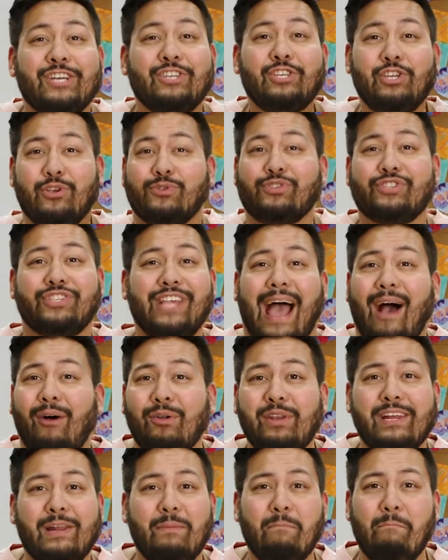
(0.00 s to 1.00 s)
You
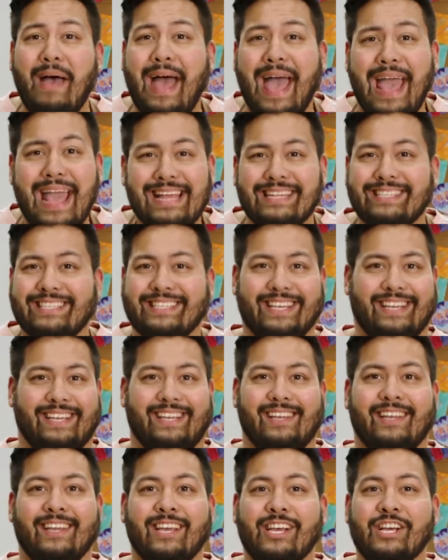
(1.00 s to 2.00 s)
sounded
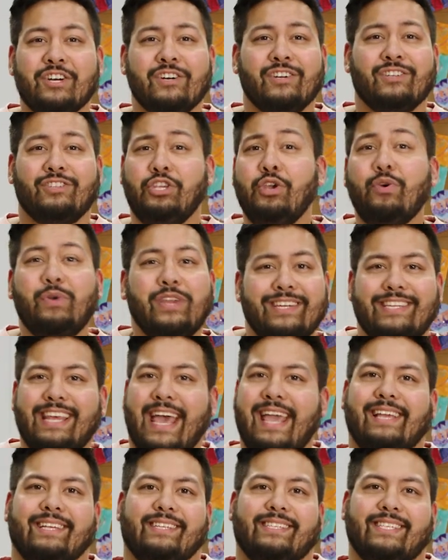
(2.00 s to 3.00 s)
amazing. You can
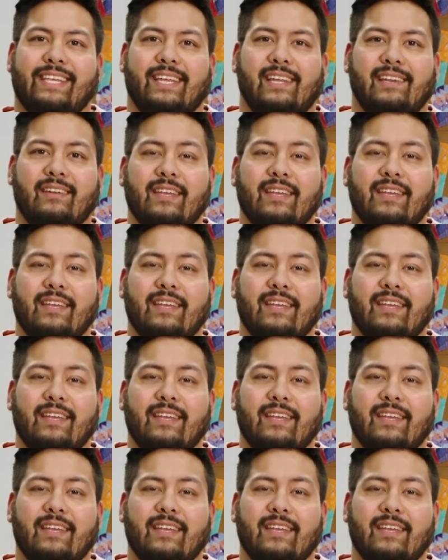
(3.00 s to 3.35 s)
take a seat.